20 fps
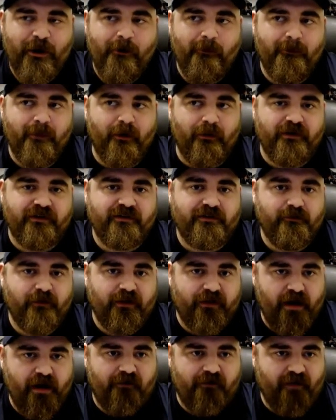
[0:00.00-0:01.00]
But with with
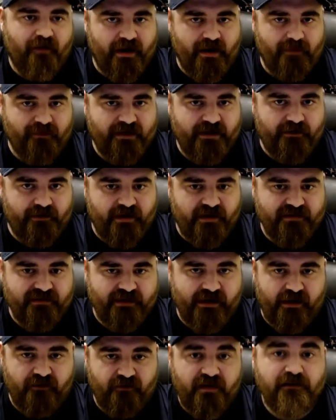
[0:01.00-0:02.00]
Huff, I am curious.
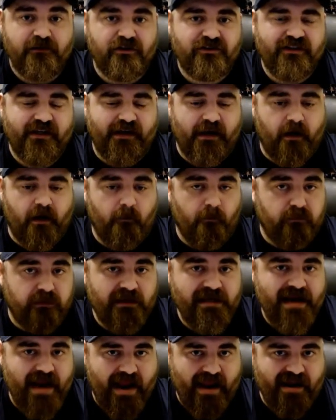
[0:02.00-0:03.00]
Like if he looks like a
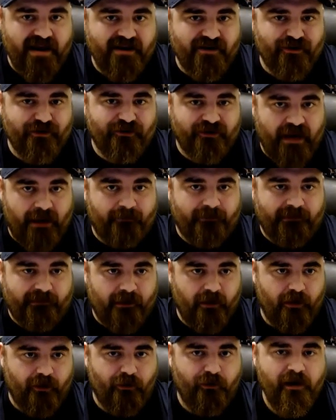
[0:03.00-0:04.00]
complete anchor down
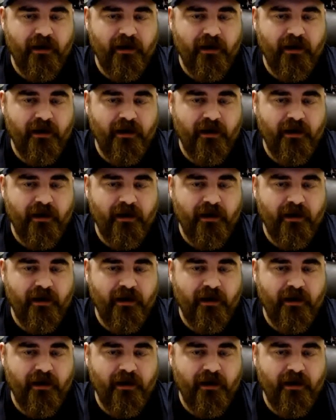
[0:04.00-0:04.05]
low,